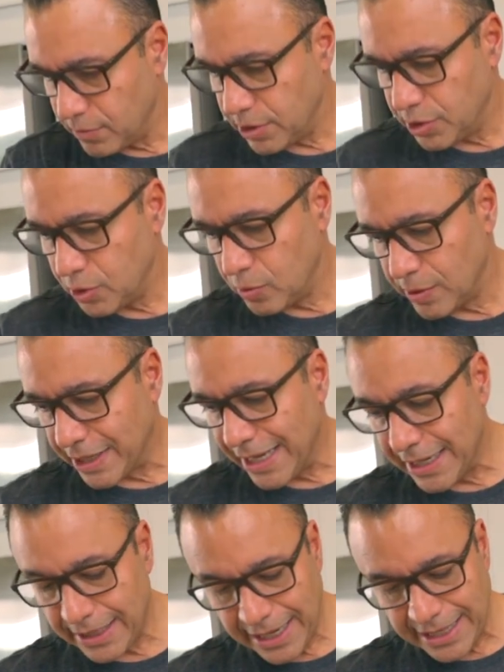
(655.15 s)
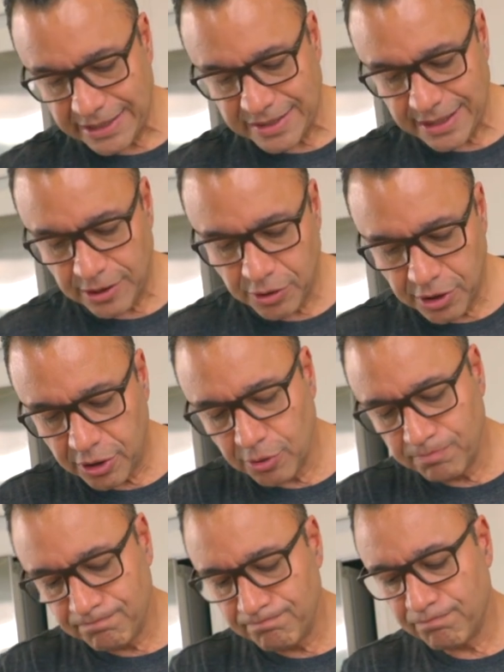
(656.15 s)
I'm gonna do again, I said you need
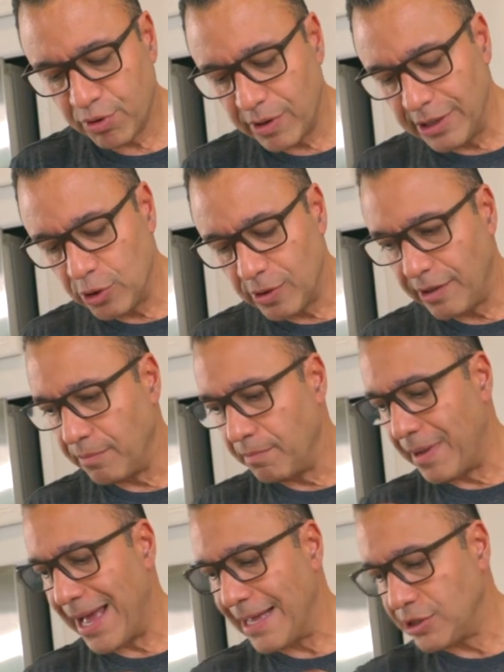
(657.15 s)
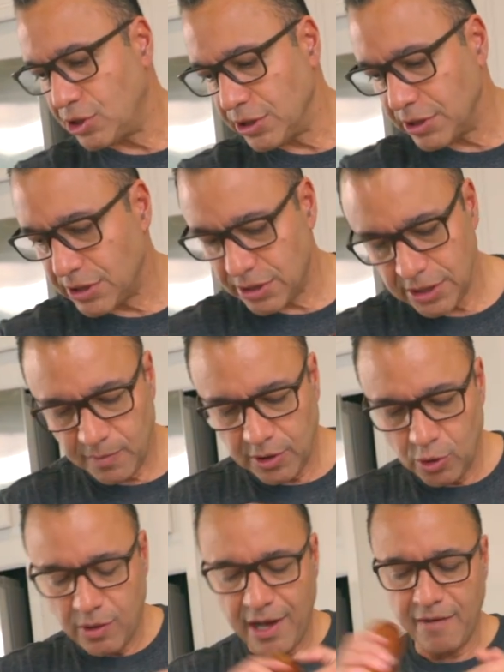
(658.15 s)
to probably do it in batches.
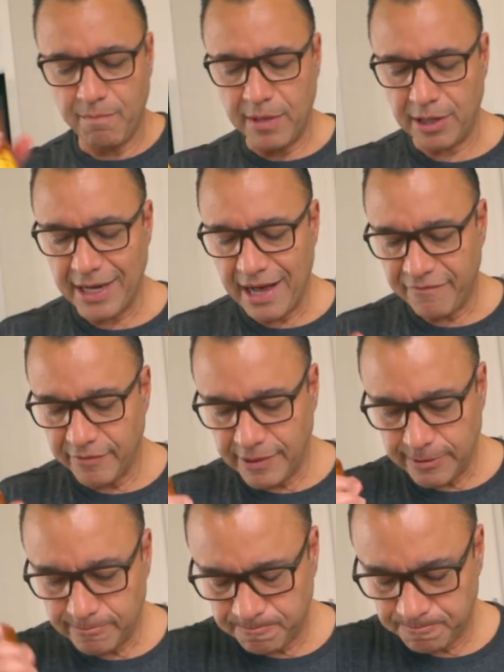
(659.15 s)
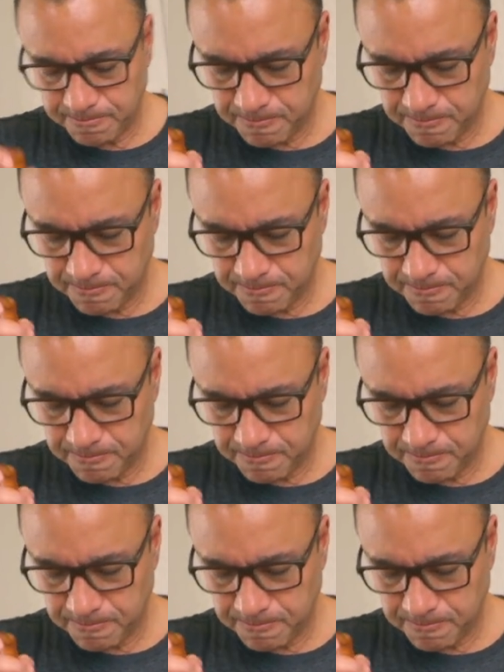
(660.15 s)
I do half, about half of it.